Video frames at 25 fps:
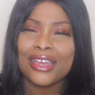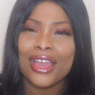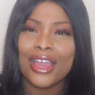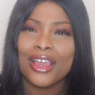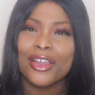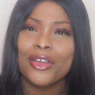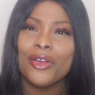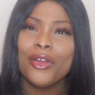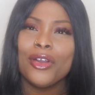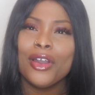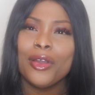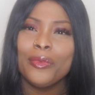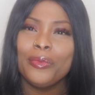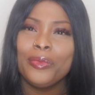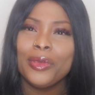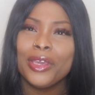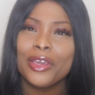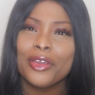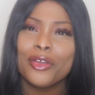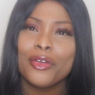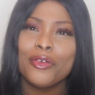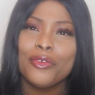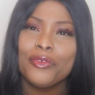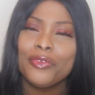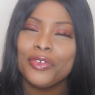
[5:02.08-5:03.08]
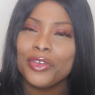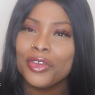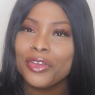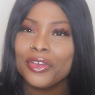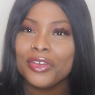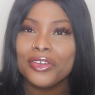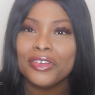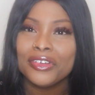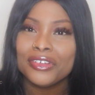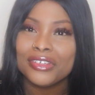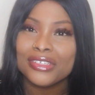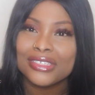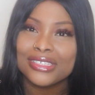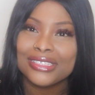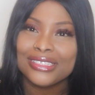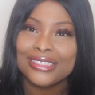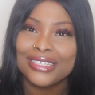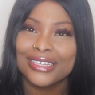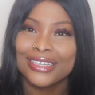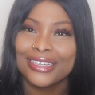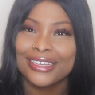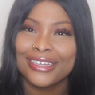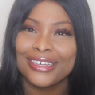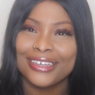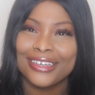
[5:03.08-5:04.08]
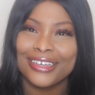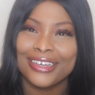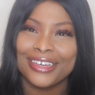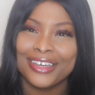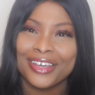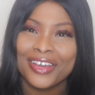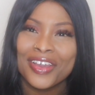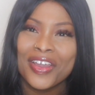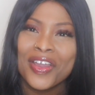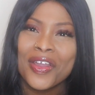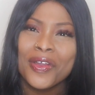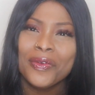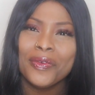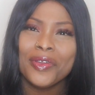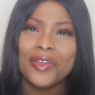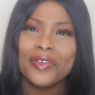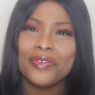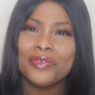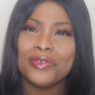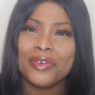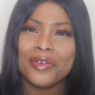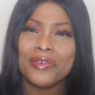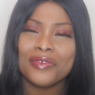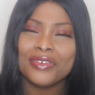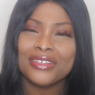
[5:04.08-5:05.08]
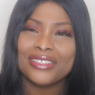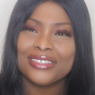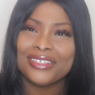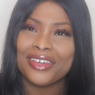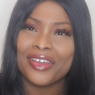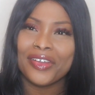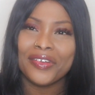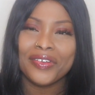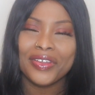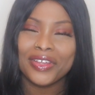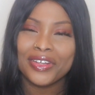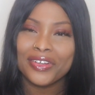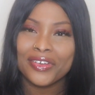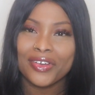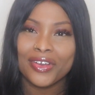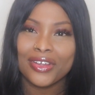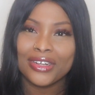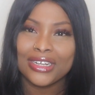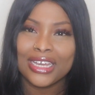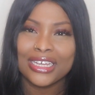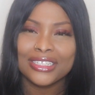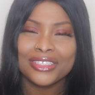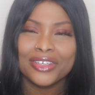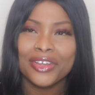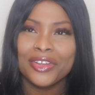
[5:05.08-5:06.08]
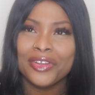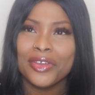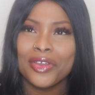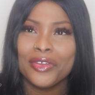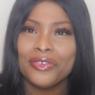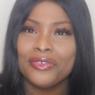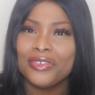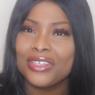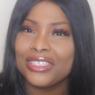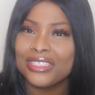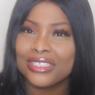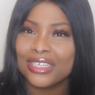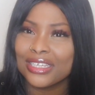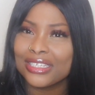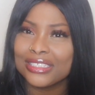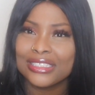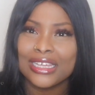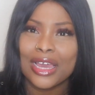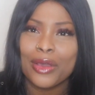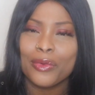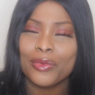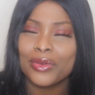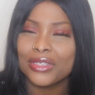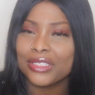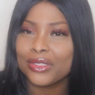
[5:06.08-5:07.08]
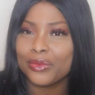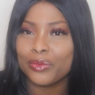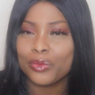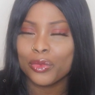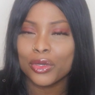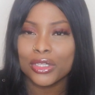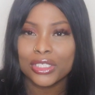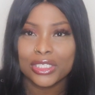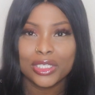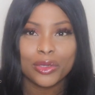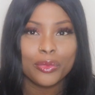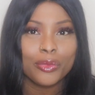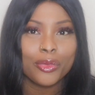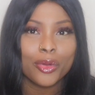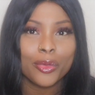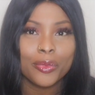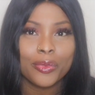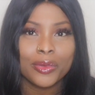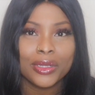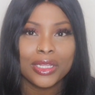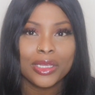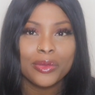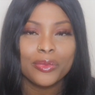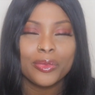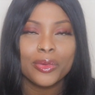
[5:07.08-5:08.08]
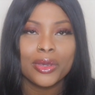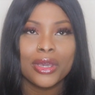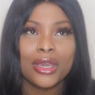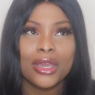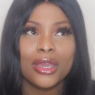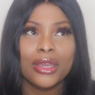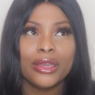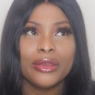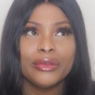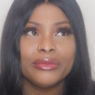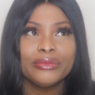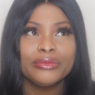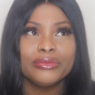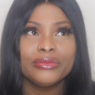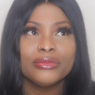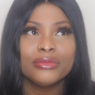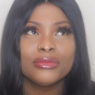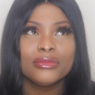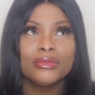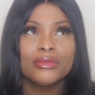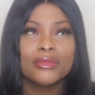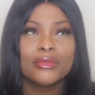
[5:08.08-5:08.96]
I got a bit confused with what was going on. I don't know if it's because I wasn't watching properly, but a